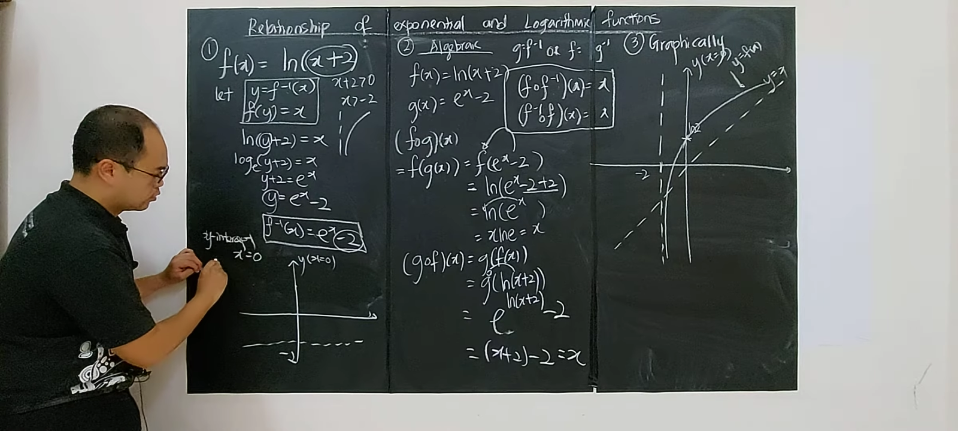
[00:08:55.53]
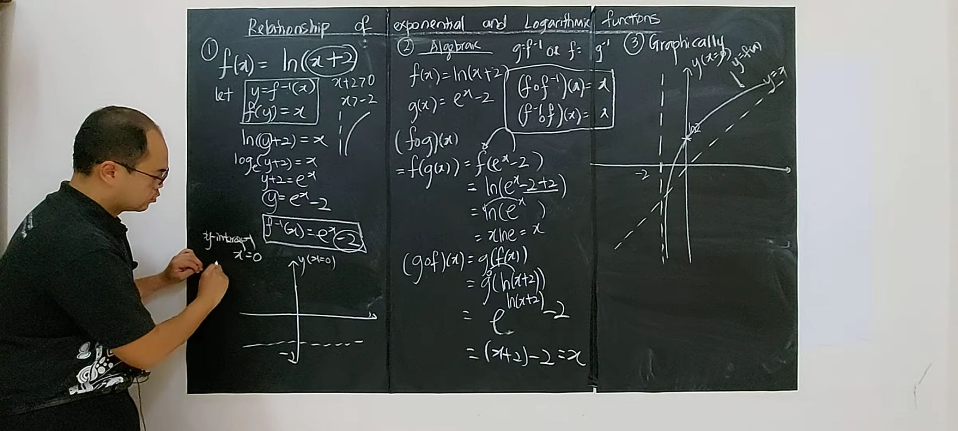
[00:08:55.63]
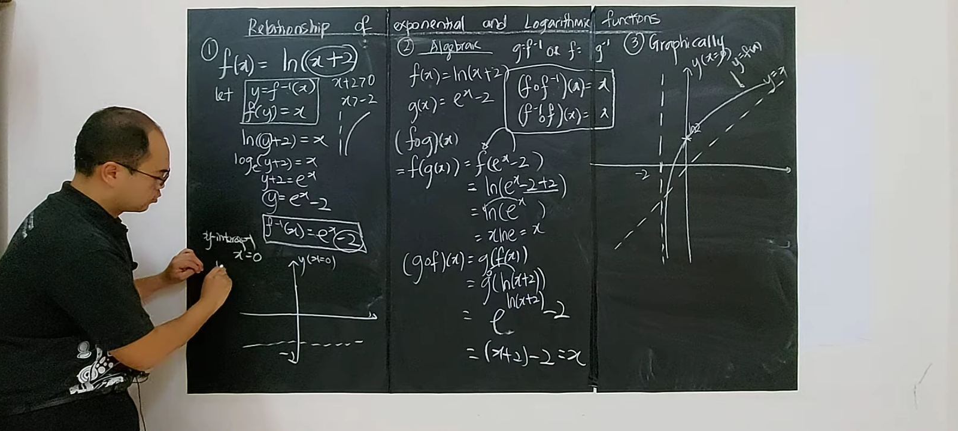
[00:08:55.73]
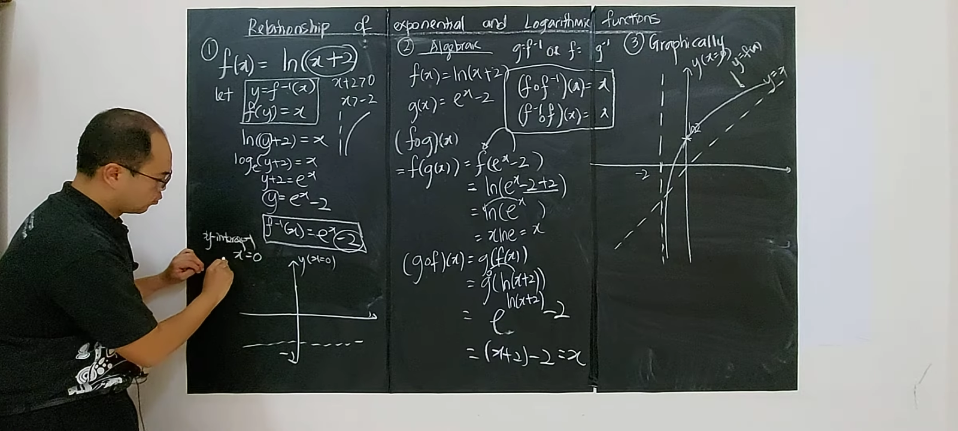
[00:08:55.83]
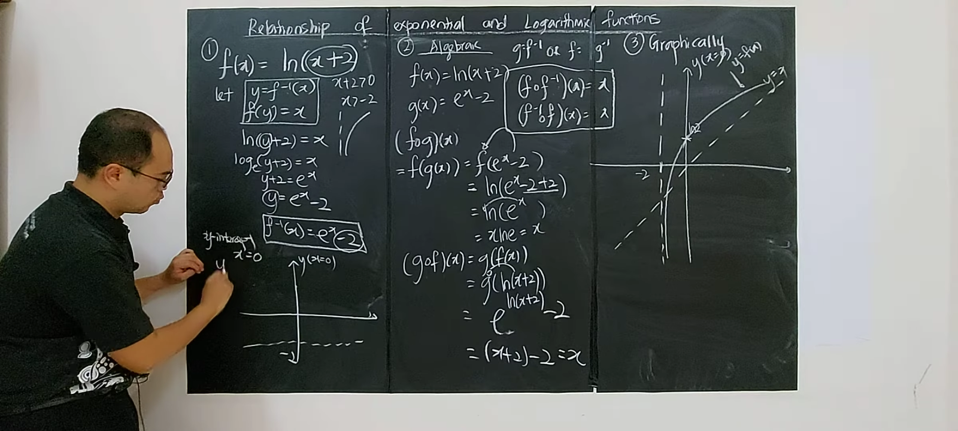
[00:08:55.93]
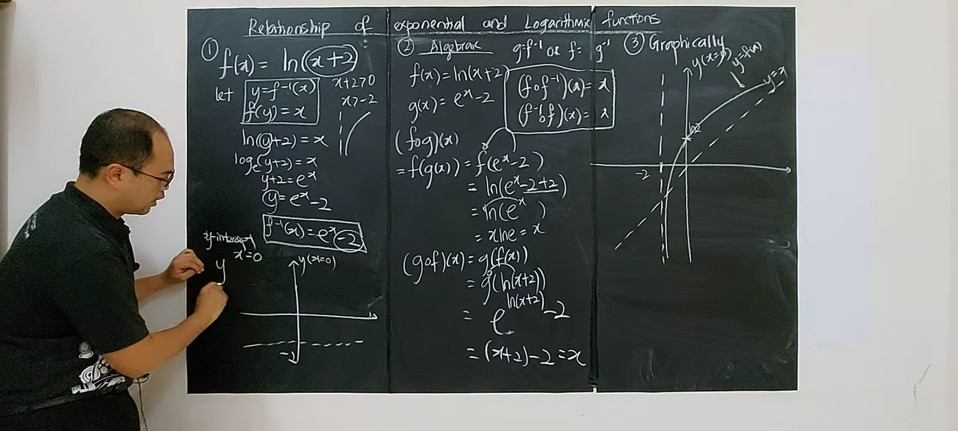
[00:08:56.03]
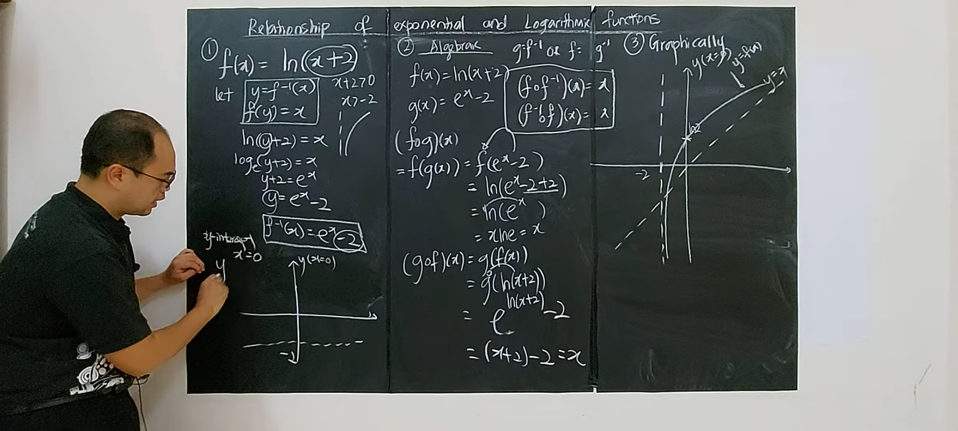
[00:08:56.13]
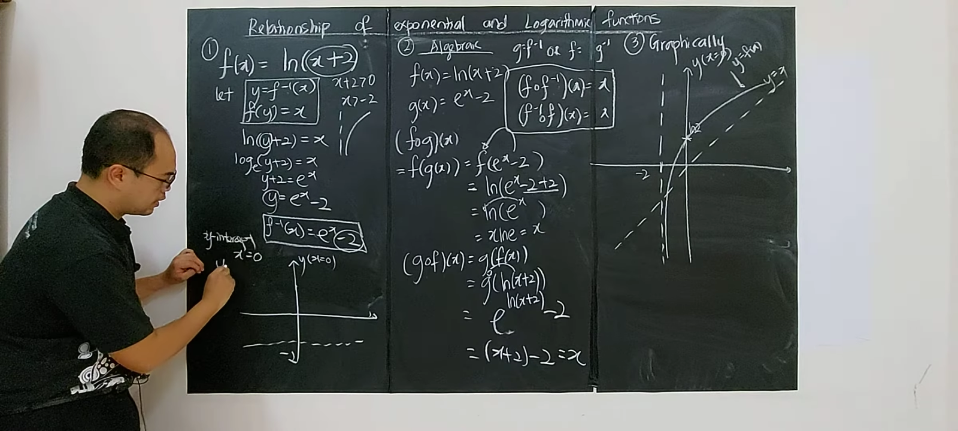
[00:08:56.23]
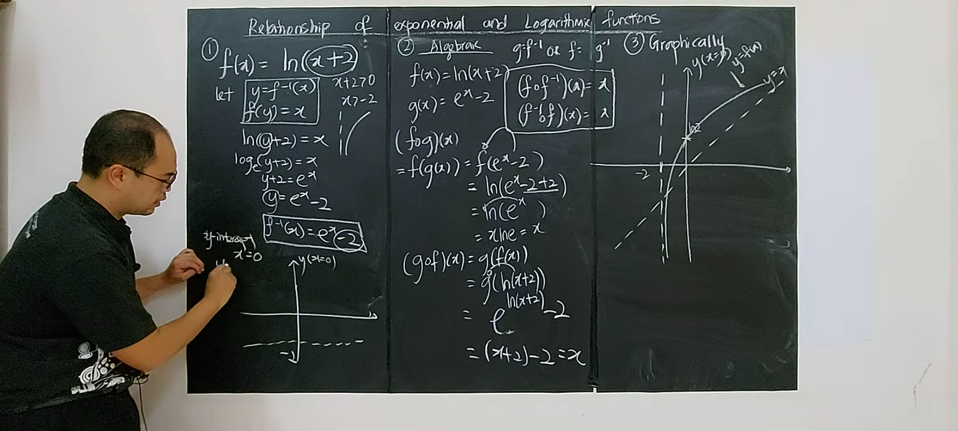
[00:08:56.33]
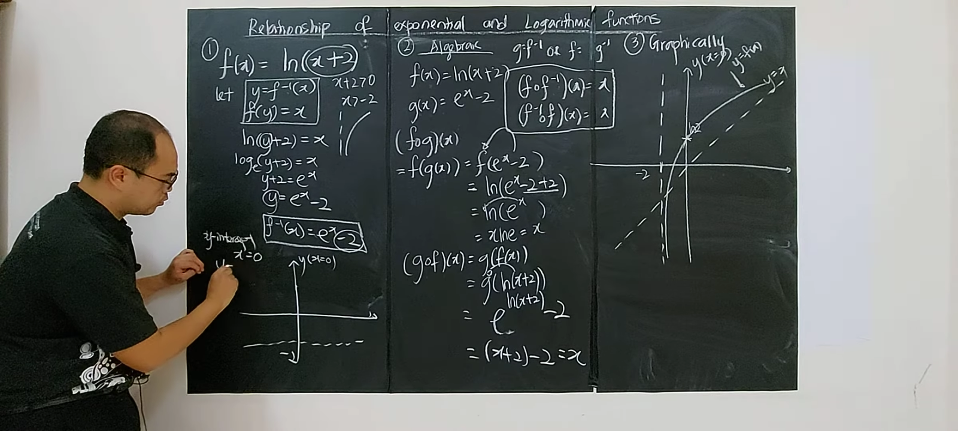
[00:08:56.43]
So
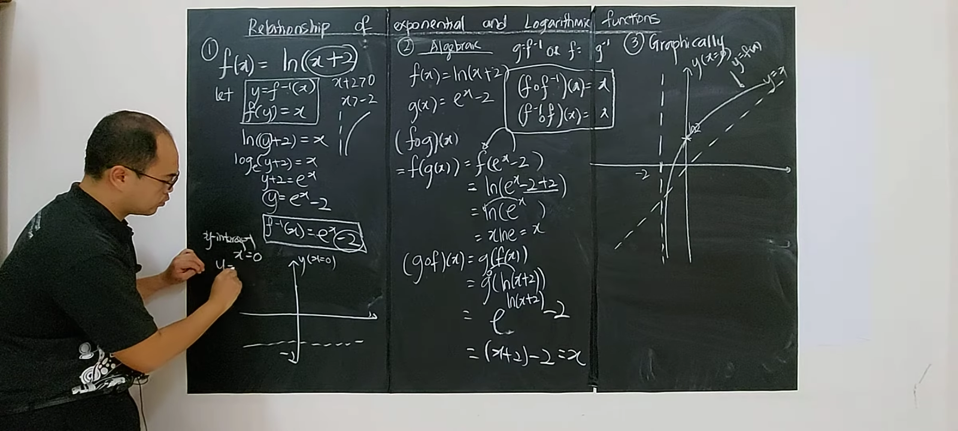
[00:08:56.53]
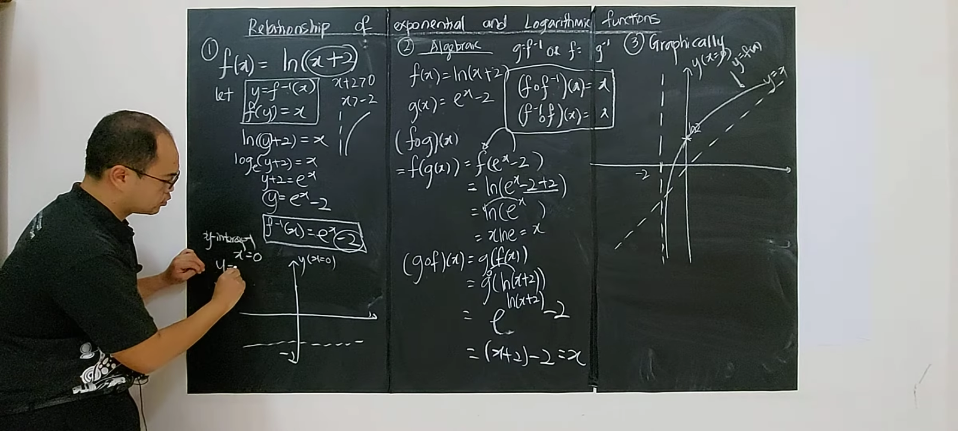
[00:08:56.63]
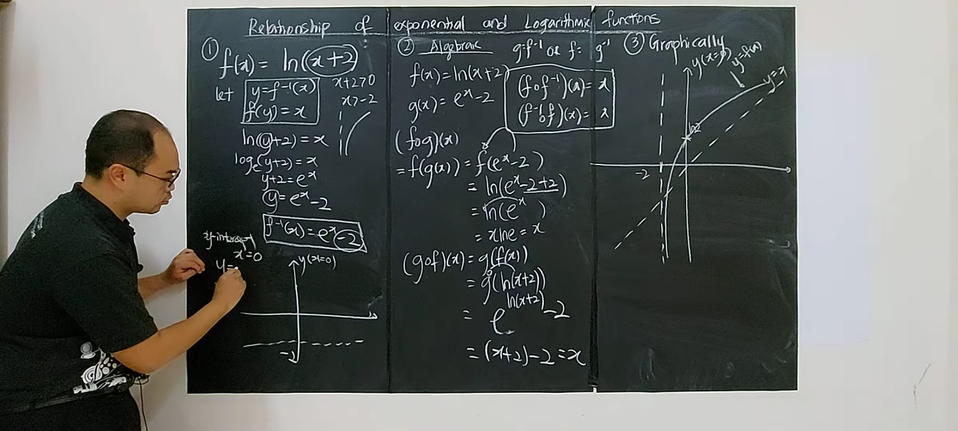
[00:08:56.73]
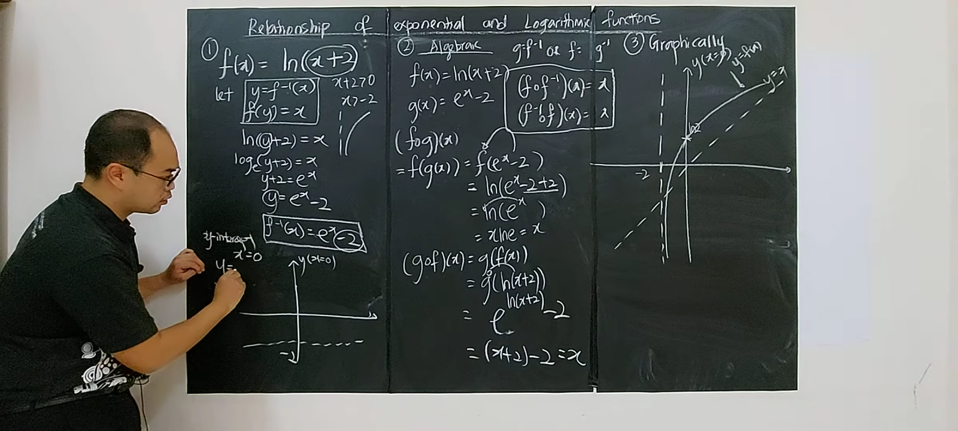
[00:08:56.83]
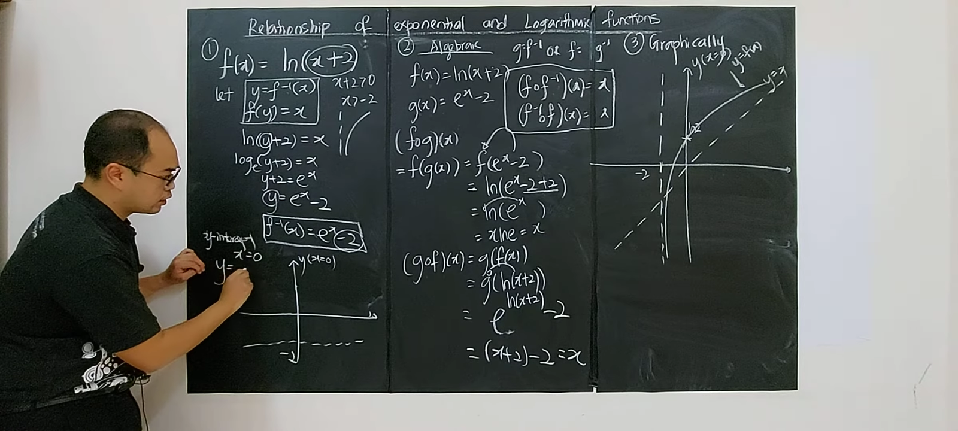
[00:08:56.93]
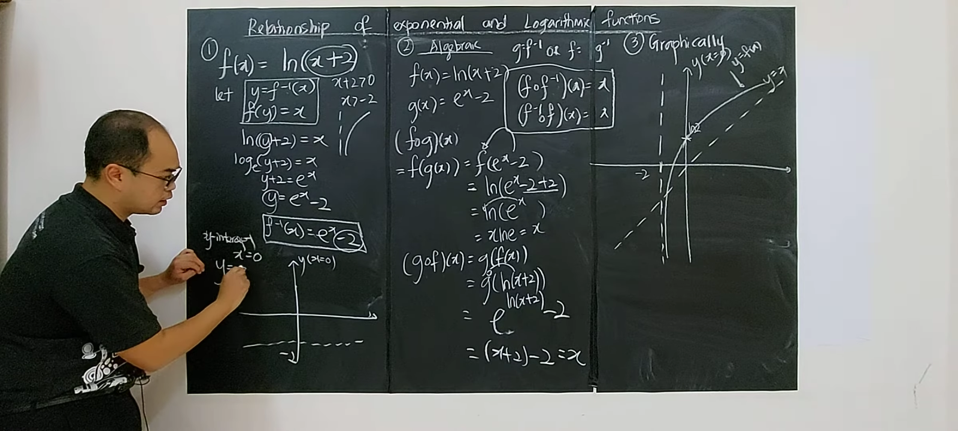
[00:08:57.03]
y equals to